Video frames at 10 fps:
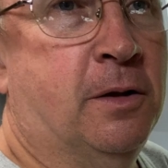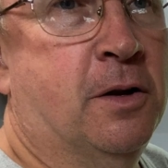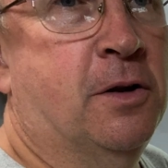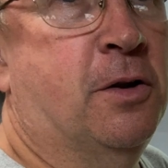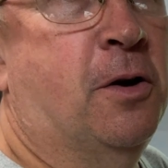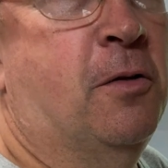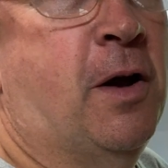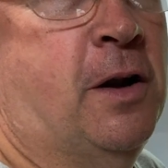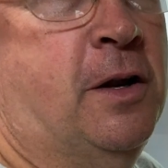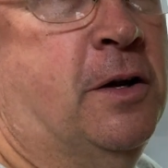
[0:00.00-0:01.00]
We'll turn
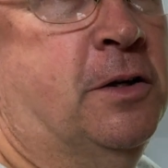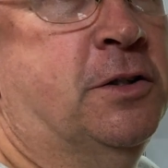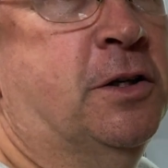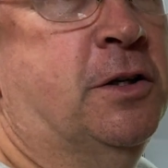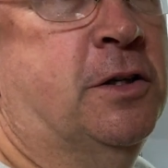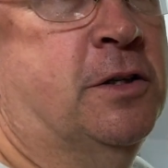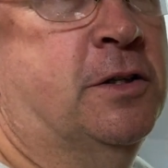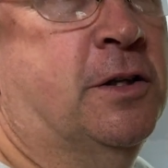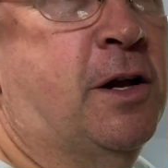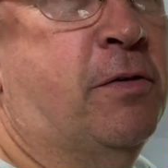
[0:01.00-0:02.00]
around here and show you this
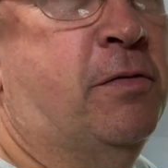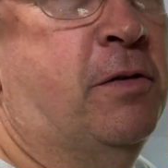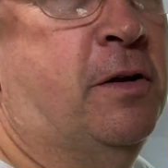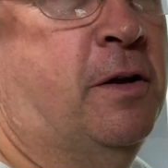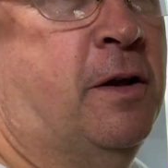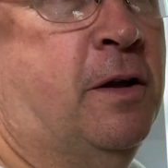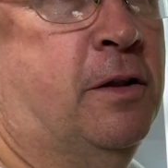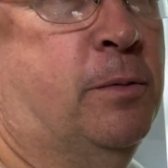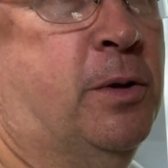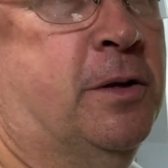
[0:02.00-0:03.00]
stuff,
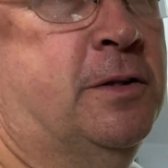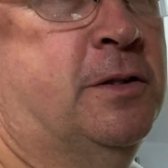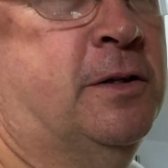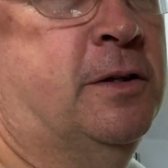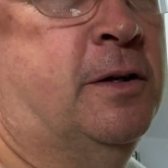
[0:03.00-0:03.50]
the bullets.